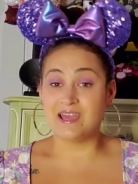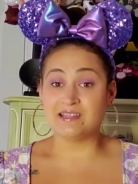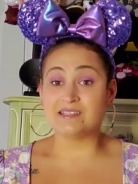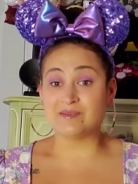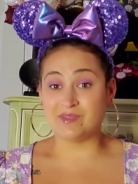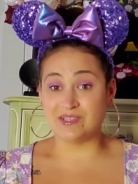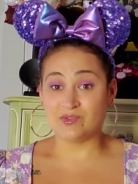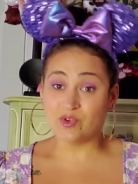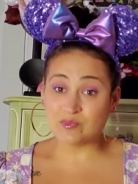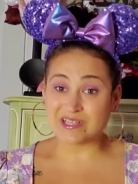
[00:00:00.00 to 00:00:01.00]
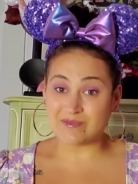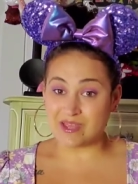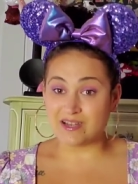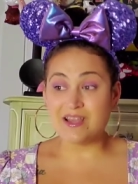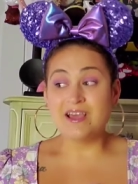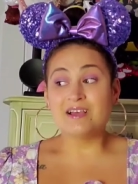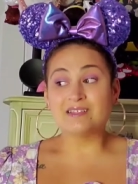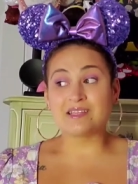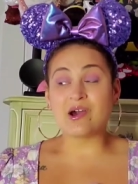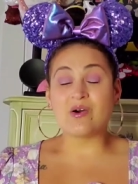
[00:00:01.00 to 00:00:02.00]
in some of these groups I'm in.
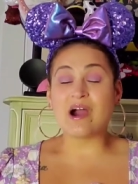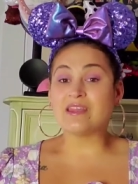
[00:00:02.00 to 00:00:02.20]
So